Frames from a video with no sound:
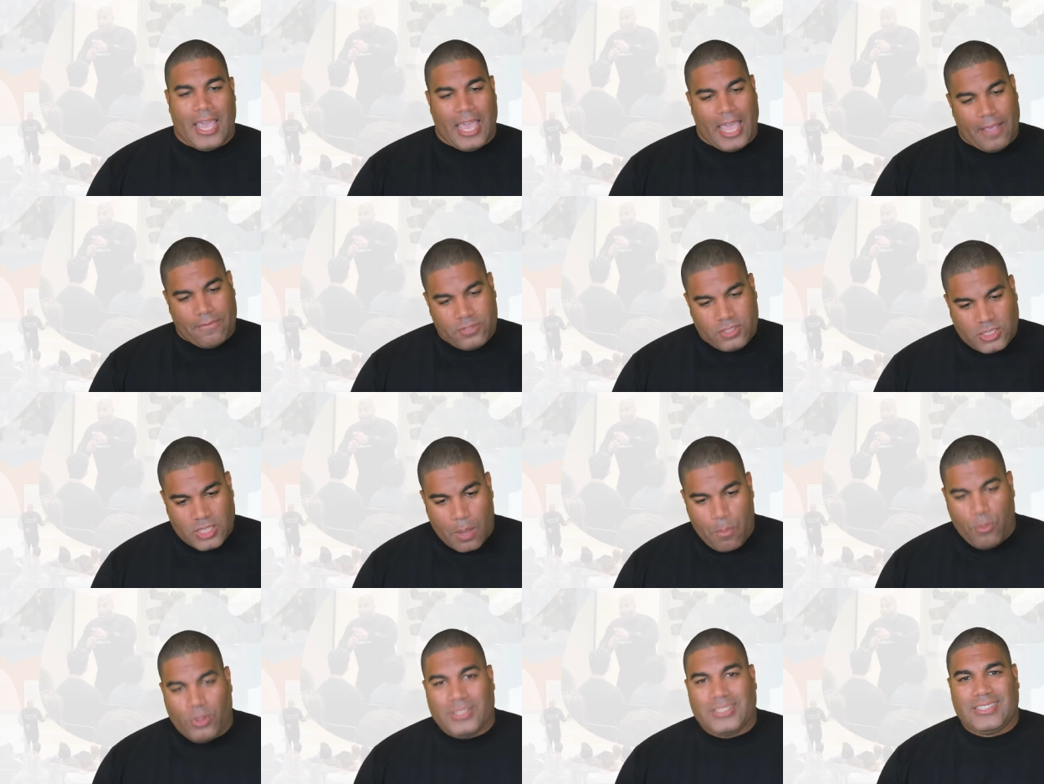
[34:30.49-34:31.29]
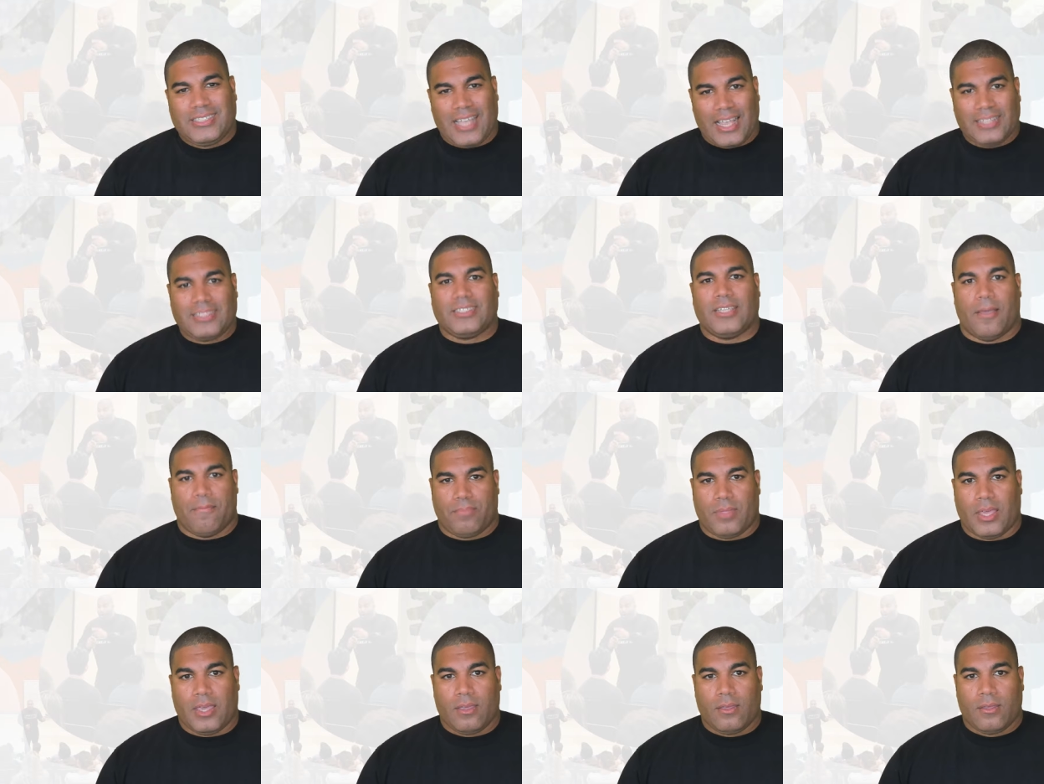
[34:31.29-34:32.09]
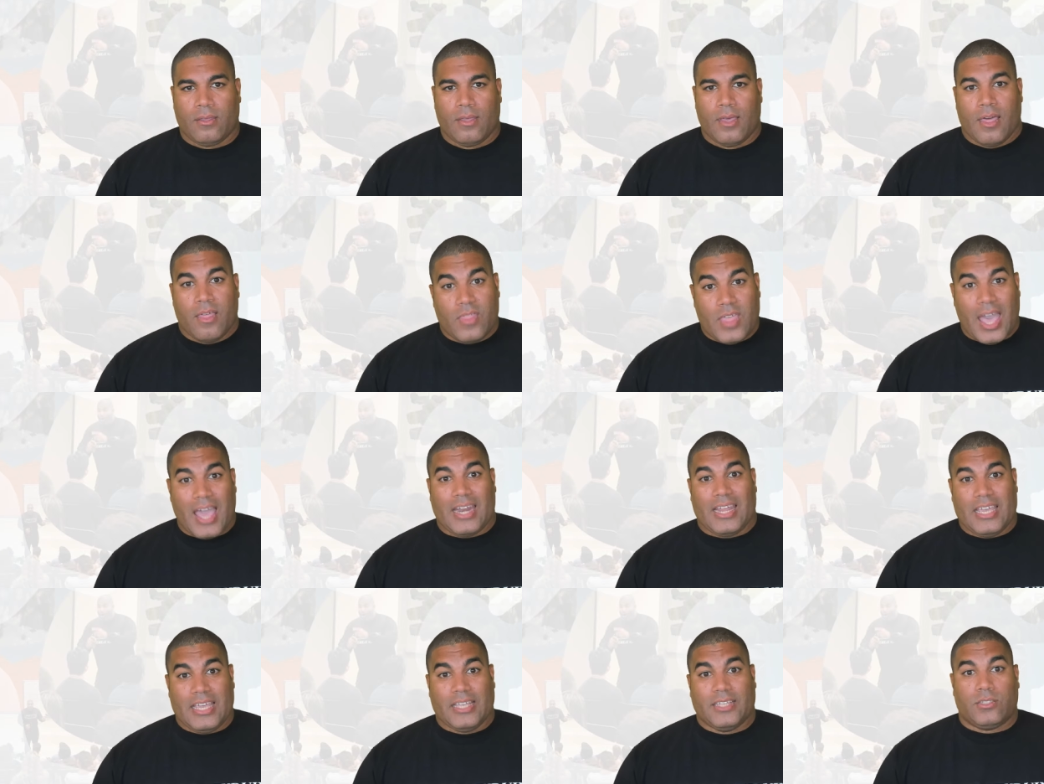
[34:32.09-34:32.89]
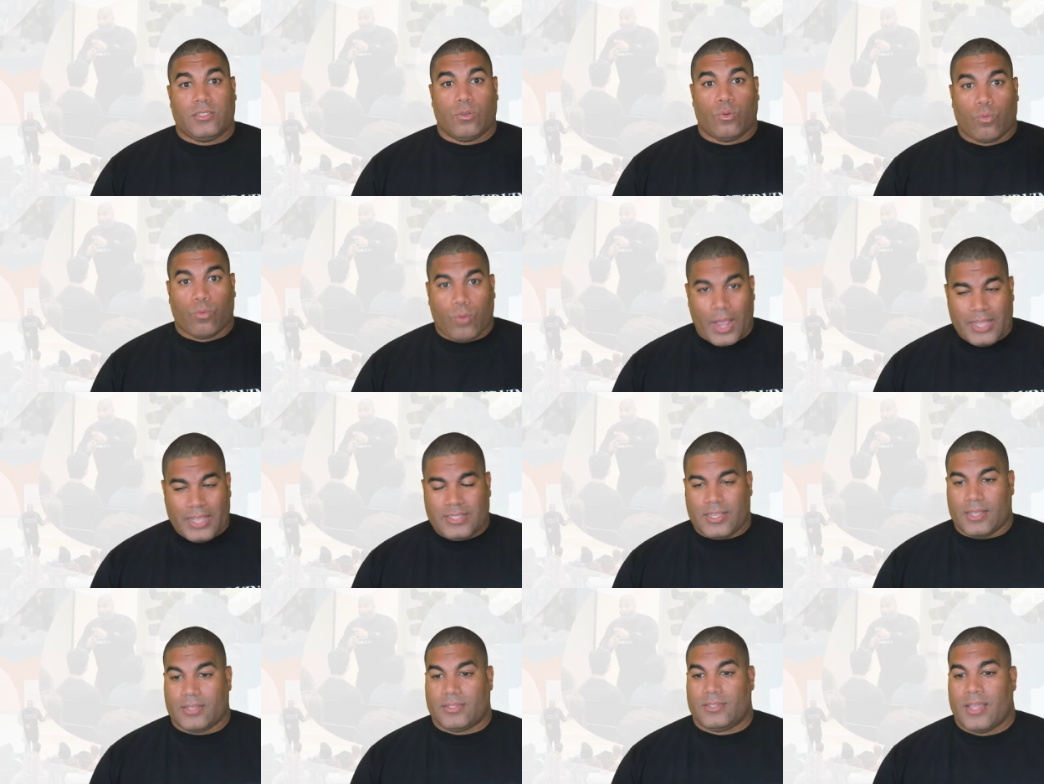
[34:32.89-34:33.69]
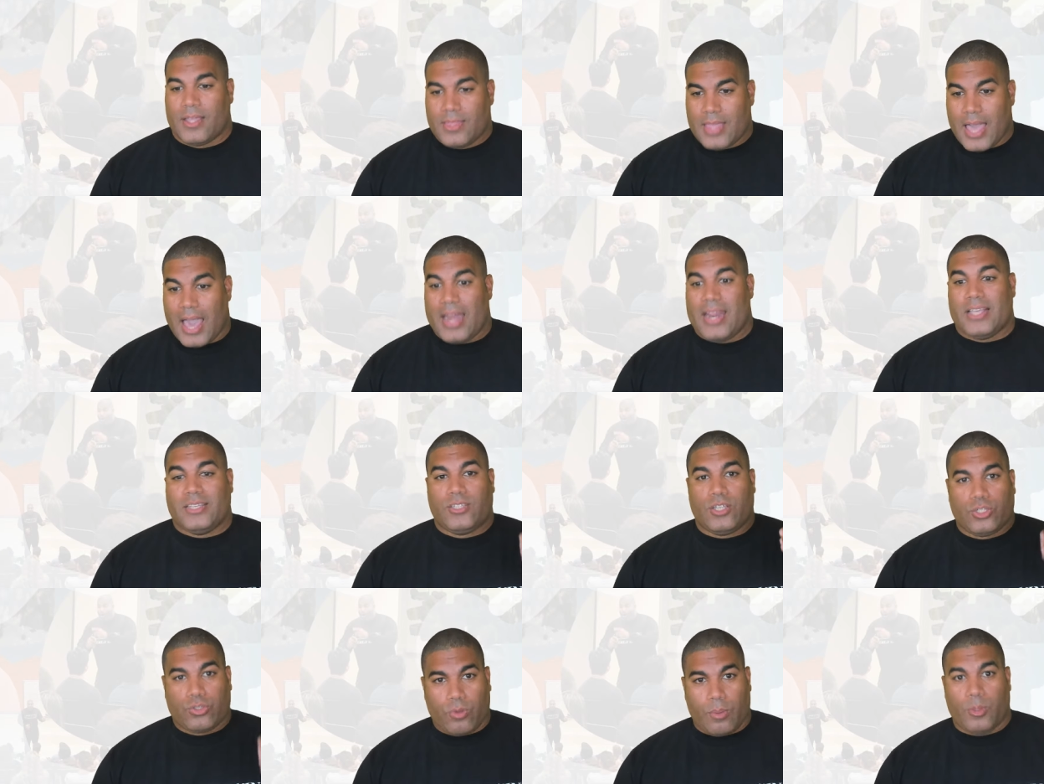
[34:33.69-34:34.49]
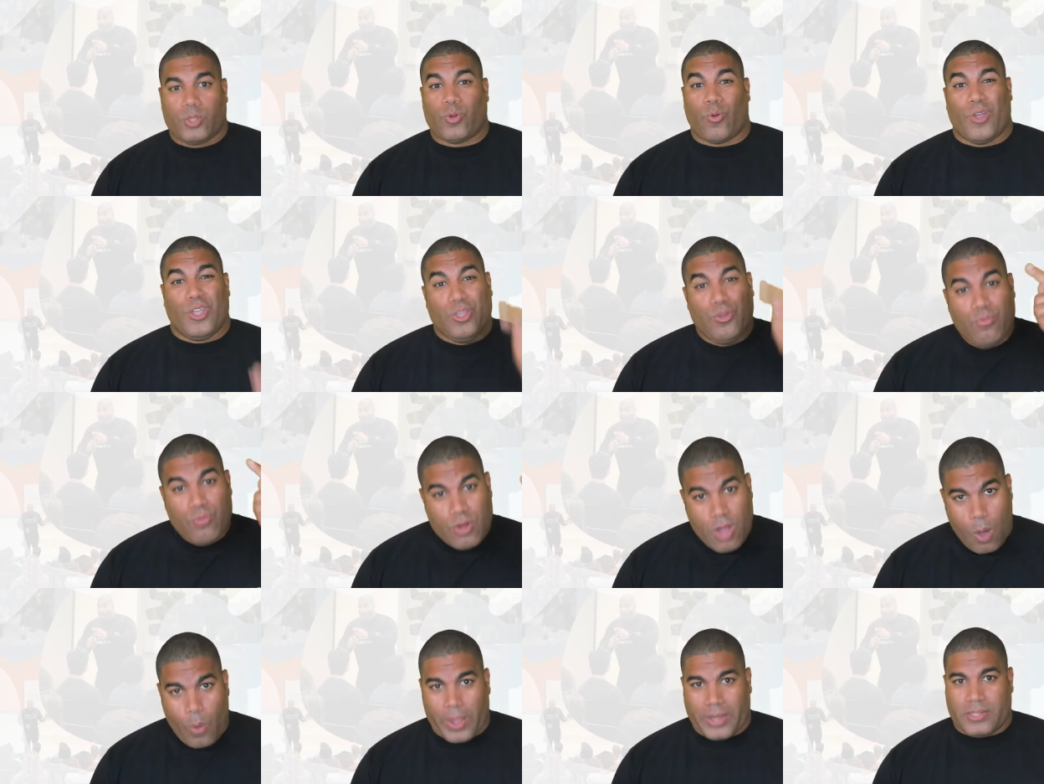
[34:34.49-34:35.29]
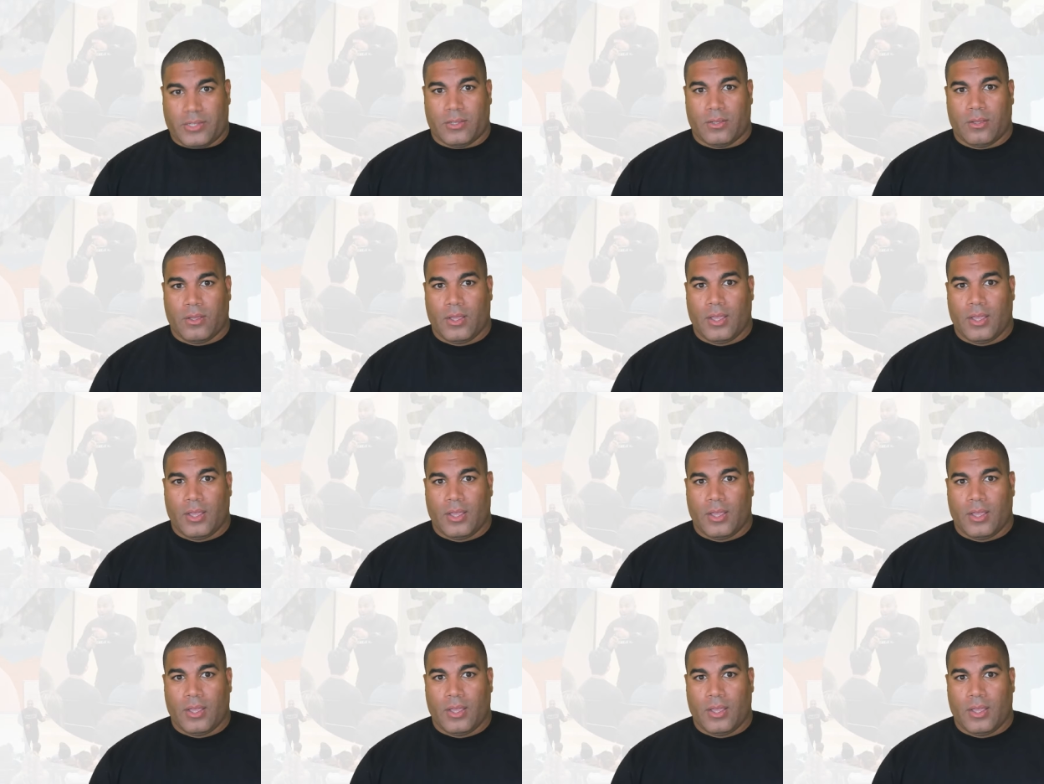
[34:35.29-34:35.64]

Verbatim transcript: if someone says something that is racist, that is discriminatory, and you know it,